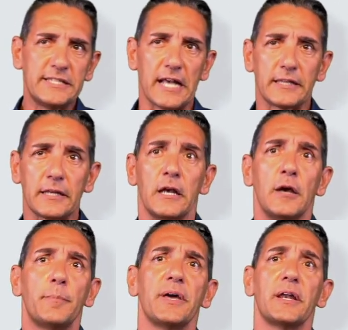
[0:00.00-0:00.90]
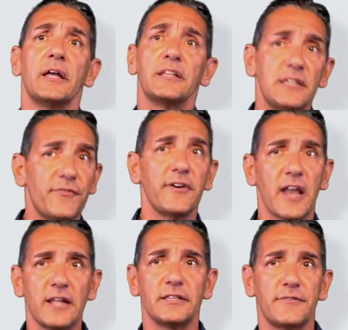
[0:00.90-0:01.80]
yet, used for different
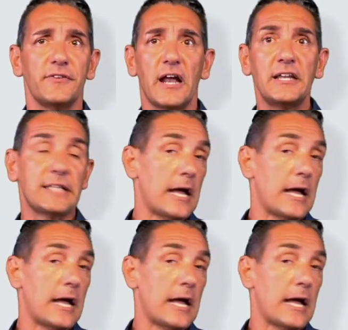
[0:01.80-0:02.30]
purposes,